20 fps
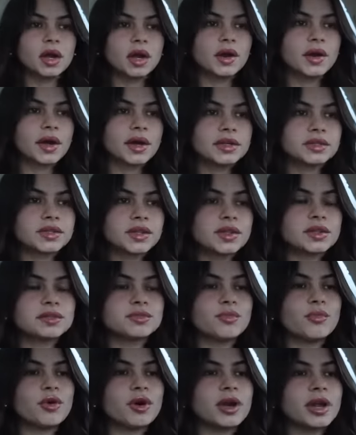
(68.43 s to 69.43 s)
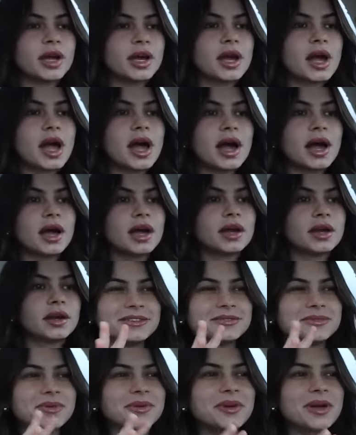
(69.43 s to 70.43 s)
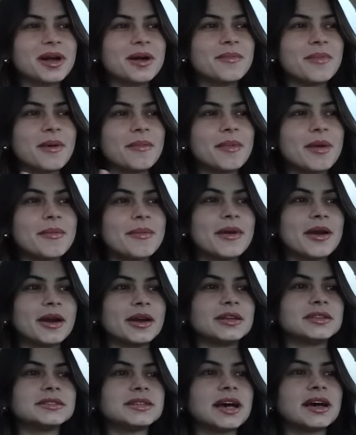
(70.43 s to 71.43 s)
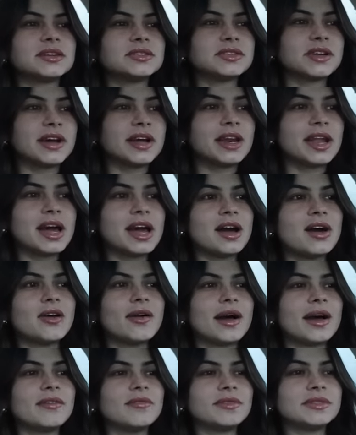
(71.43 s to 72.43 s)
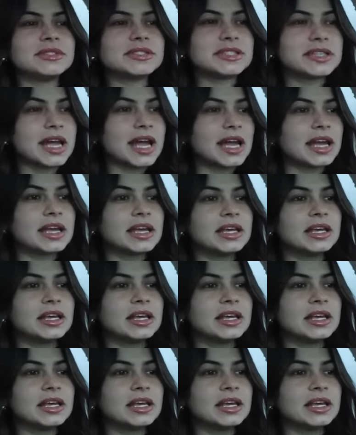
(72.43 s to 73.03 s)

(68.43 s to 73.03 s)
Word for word: Okay, so this morning I just woke up at my parents' house right now. I've been staying